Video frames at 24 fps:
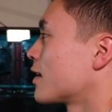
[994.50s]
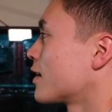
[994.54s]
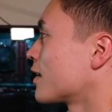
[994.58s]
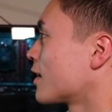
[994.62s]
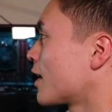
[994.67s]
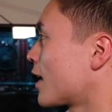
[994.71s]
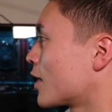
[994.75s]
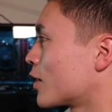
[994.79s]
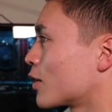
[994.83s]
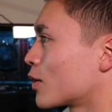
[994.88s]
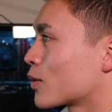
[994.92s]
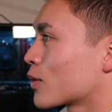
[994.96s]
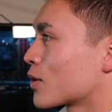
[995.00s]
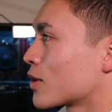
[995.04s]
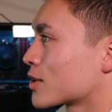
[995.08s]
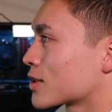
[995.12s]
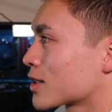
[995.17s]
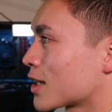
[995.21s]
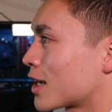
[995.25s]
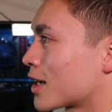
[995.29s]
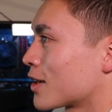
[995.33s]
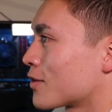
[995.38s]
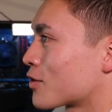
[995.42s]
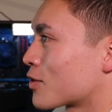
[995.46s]
I know there's a
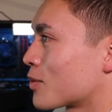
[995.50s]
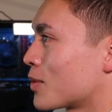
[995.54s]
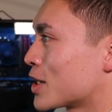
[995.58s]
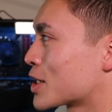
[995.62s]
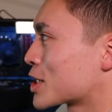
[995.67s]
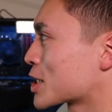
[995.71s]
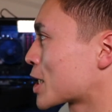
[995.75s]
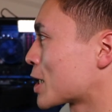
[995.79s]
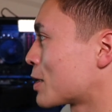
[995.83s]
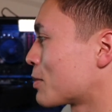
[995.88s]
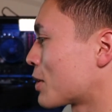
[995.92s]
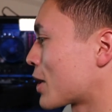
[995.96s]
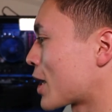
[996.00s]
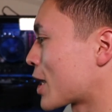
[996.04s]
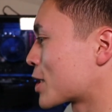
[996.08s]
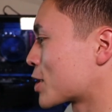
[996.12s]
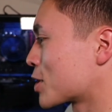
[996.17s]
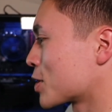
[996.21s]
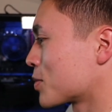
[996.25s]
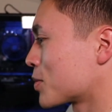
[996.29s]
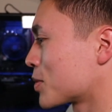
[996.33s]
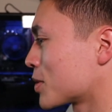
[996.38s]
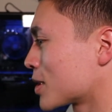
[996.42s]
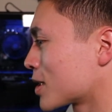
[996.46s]
lot of information coming at
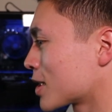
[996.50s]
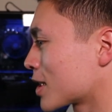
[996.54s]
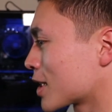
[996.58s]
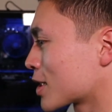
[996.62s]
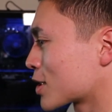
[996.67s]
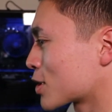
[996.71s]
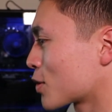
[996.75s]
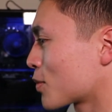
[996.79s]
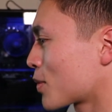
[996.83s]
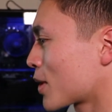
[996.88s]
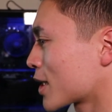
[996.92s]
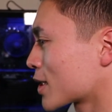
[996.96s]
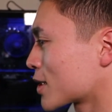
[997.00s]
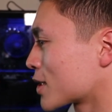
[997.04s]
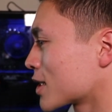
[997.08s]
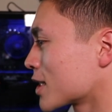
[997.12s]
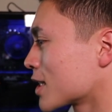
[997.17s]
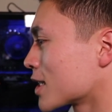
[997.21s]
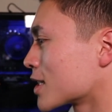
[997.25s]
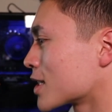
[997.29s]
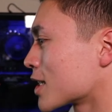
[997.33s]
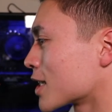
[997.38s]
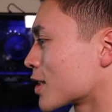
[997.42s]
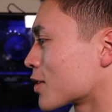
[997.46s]
you, but let's go back to
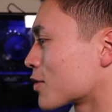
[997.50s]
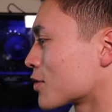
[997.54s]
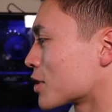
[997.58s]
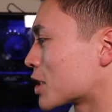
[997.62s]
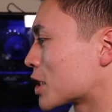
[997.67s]
the agenda real